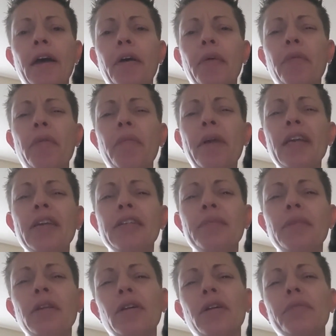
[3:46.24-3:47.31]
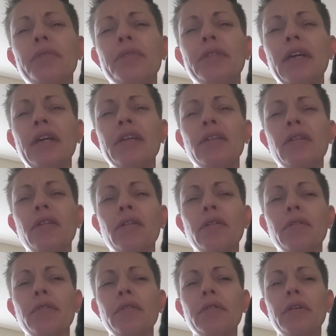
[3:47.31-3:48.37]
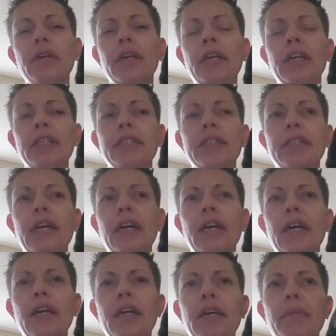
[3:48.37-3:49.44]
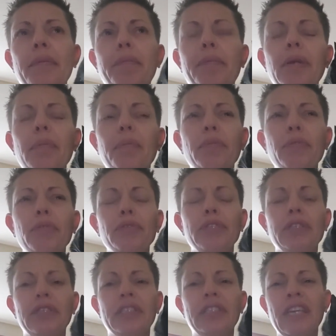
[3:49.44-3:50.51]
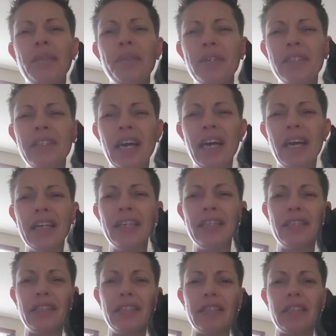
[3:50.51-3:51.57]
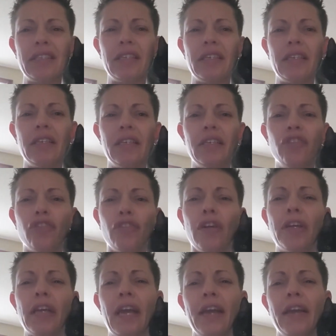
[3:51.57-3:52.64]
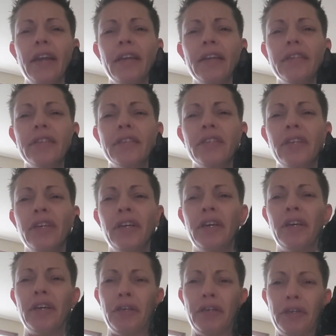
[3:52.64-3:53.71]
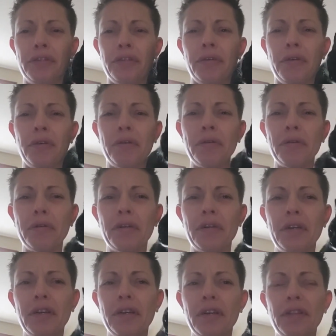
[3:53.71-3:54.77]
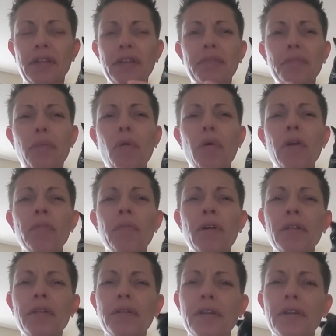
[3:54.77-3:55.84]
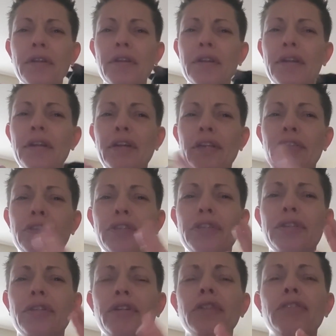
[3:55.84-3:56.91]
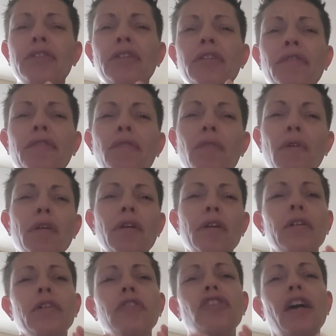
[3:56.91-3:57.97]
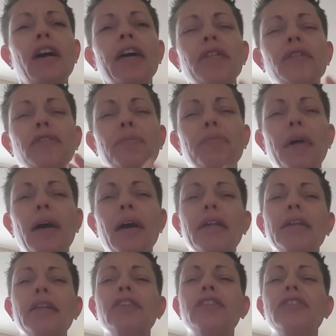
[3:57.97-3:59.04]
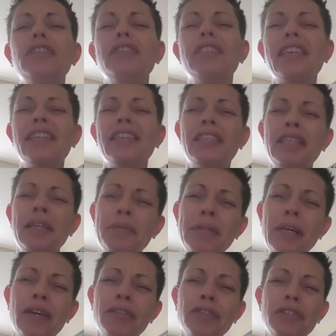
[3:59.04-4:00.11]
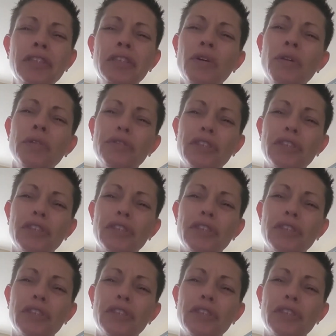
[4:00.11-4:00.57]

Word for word: what makes me upset though is that people stigmatize drug addicts. So this poor mother is searching for her child's body. She said deep down she knows